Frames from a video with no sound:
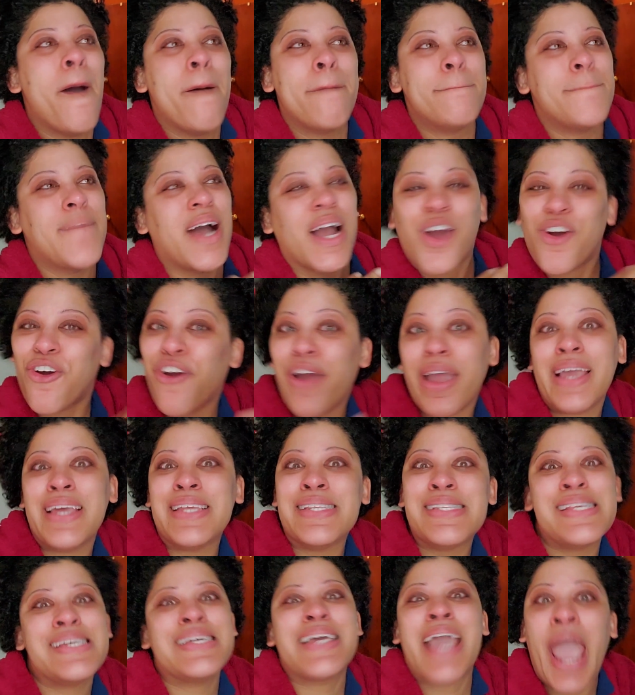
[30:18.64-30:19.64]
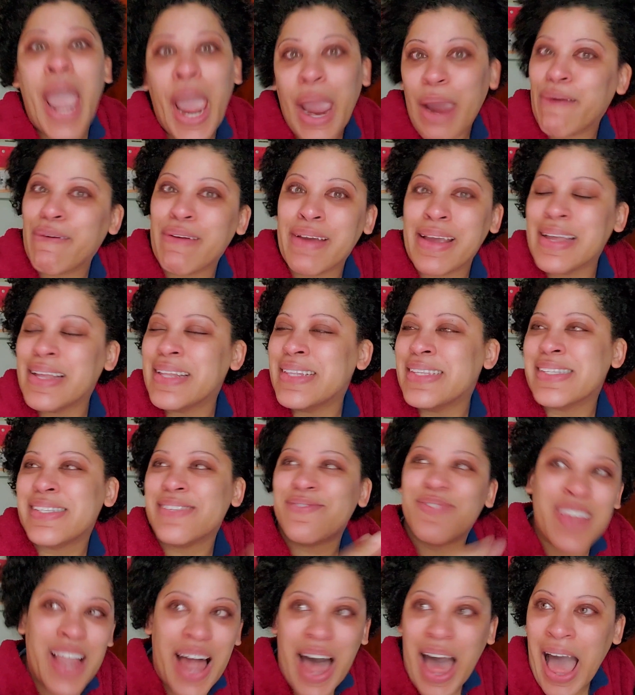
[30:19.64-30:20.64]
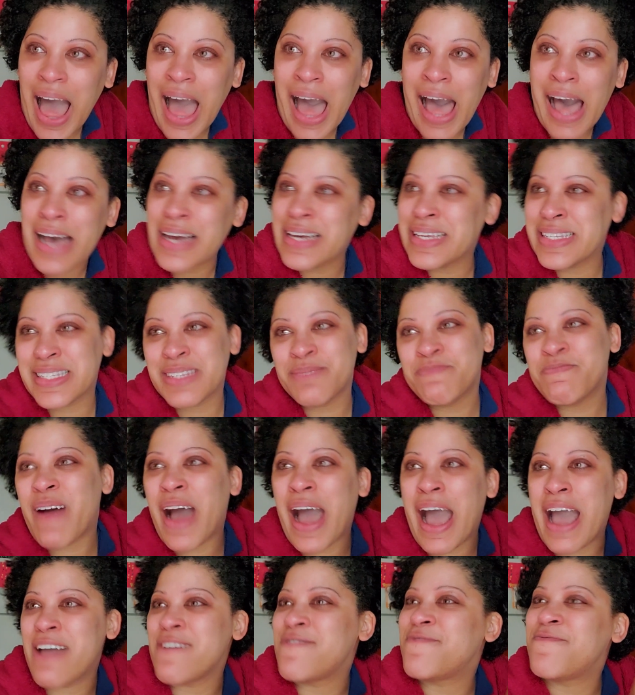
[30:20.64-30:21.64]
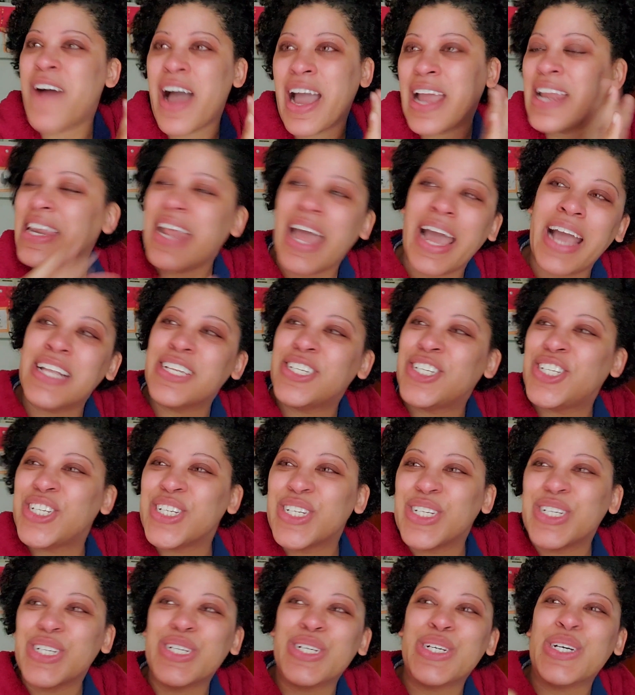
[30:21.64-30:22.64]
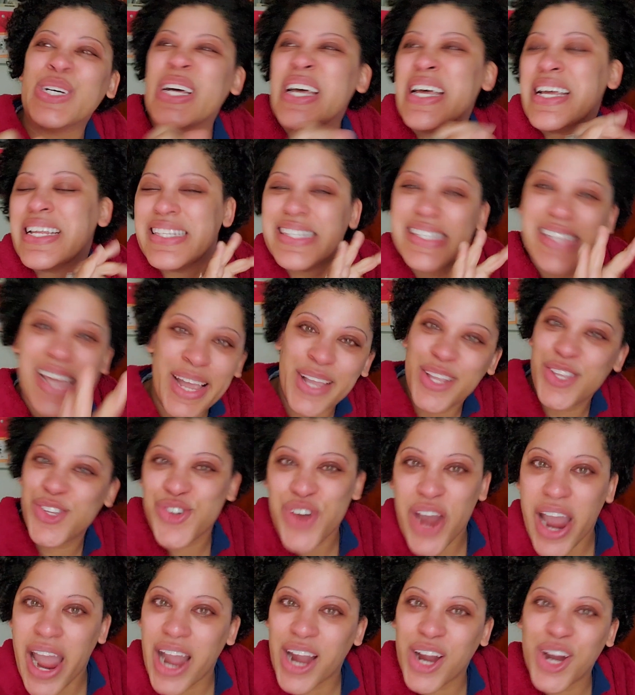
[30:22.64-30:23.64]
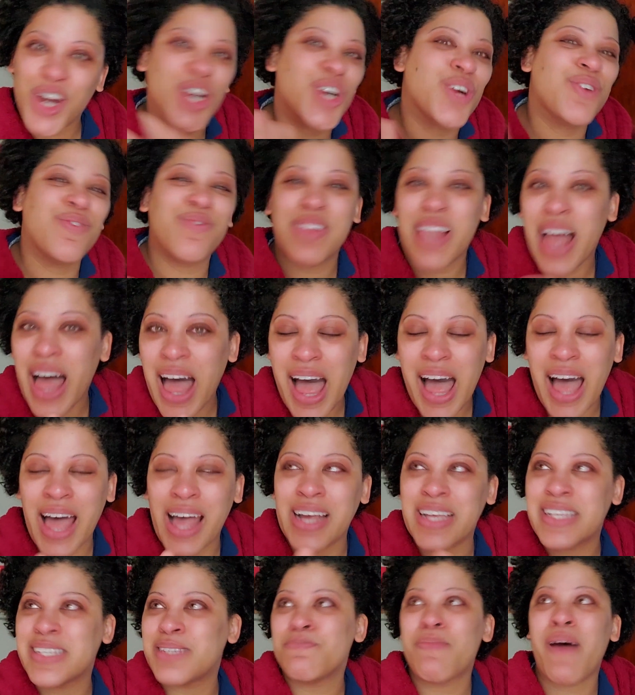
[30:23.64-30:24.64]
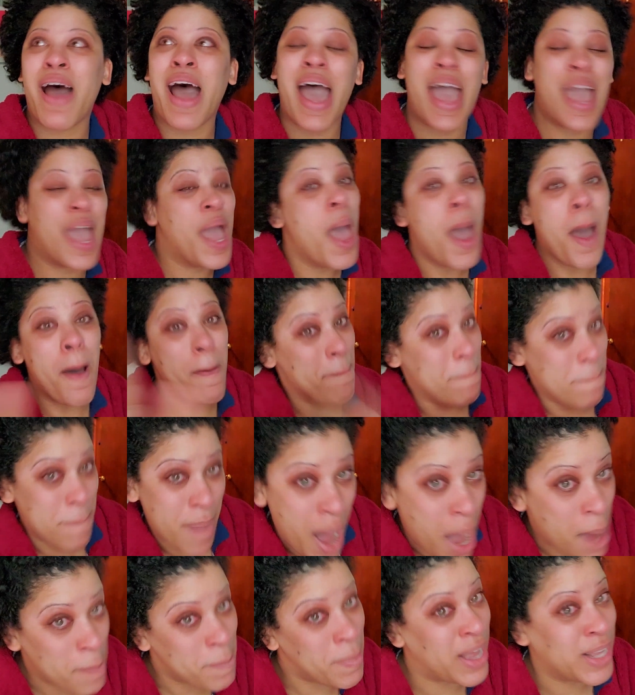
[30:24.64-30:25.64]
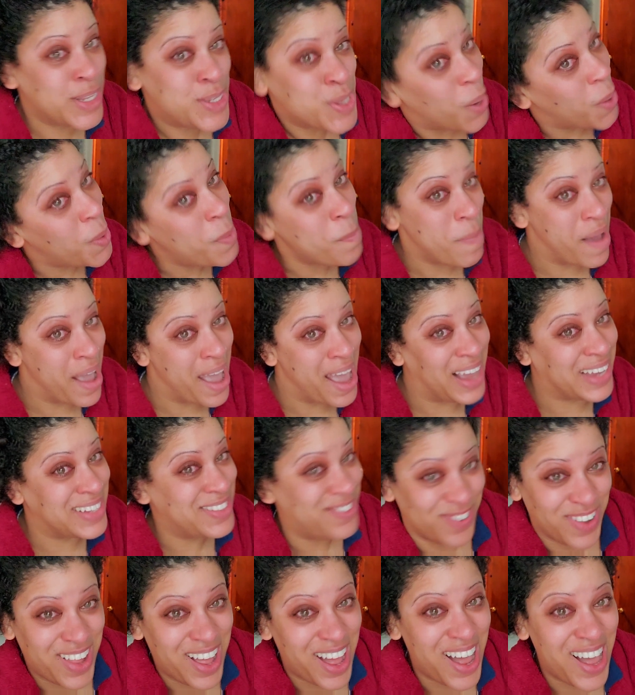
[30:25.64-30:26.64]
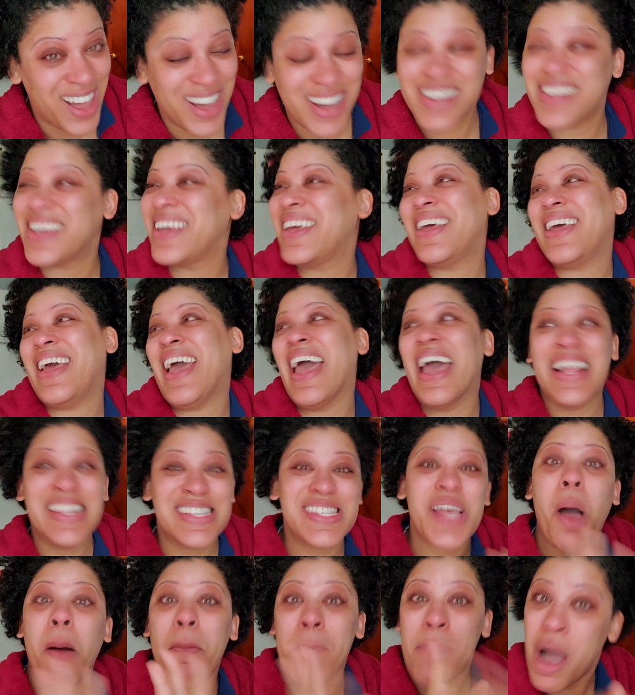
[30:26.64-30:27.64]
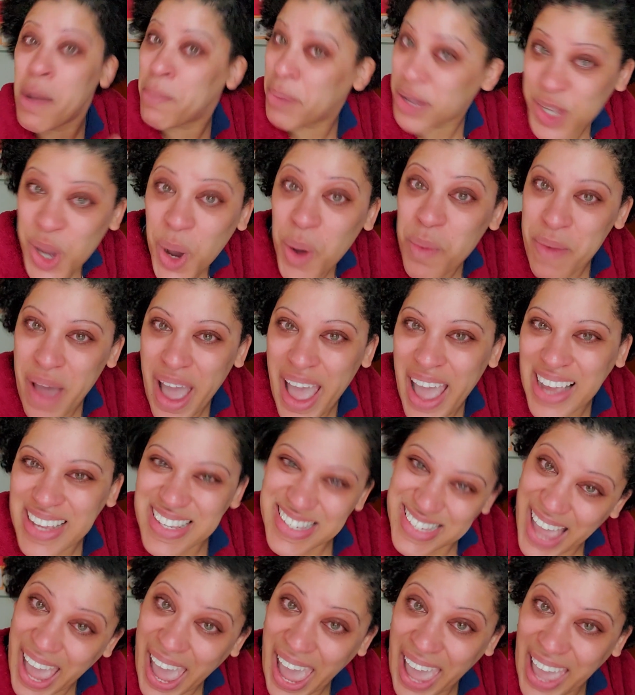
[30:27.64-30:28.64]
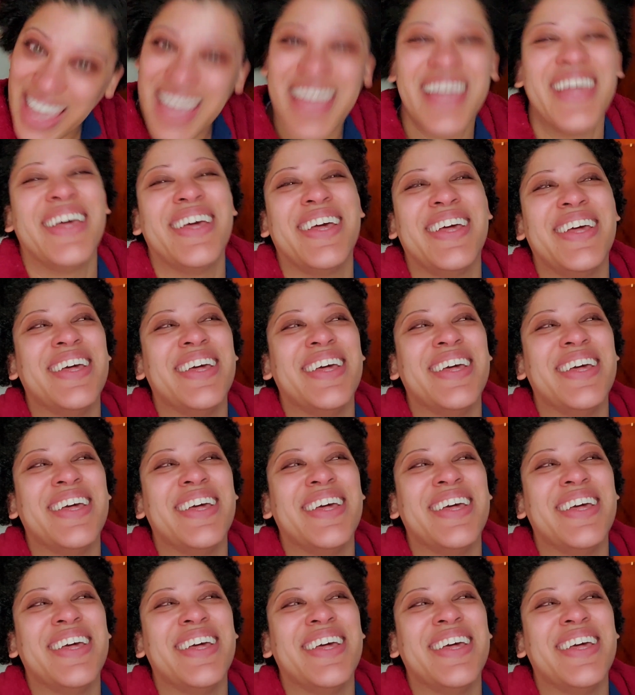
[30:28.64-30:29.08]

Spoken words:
my crazy Kerins vlogs, my financial debt tracker vlogs, my buy my tote bags vlog, hence buy my tote bags, okay?